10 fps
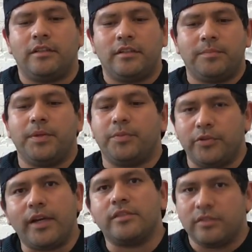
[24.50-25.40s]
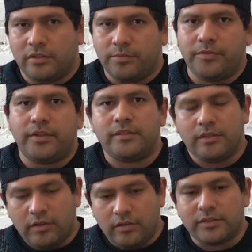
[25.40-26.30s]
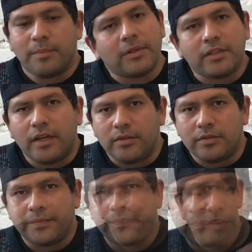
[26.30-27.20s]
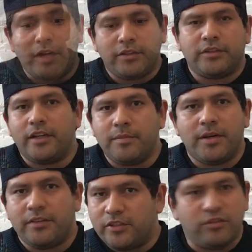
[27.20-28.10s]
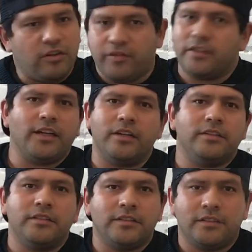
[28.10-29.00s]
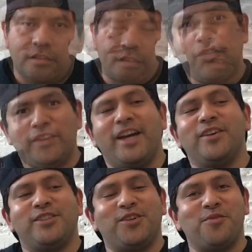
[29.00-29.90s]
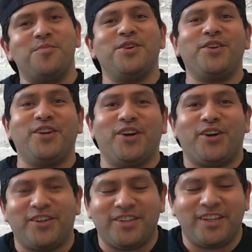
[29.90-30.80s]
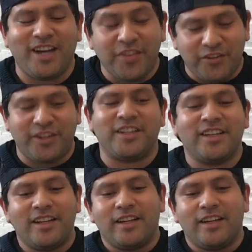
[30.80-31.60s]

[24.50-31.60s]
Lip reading: that people dance on top of it. It's called zapateado. Without a tarima, there's no fandango. A fandango is a community gathering.